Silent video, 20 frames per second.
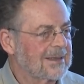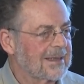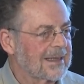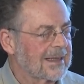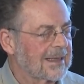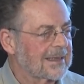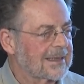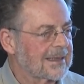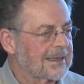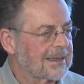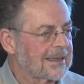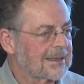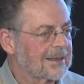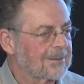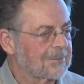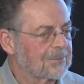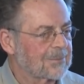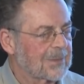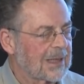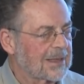and
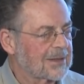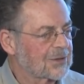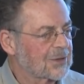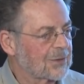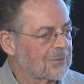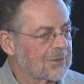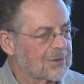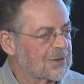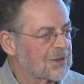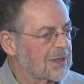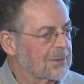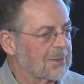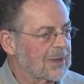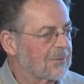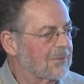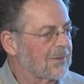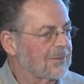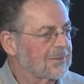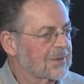um, I serve on some a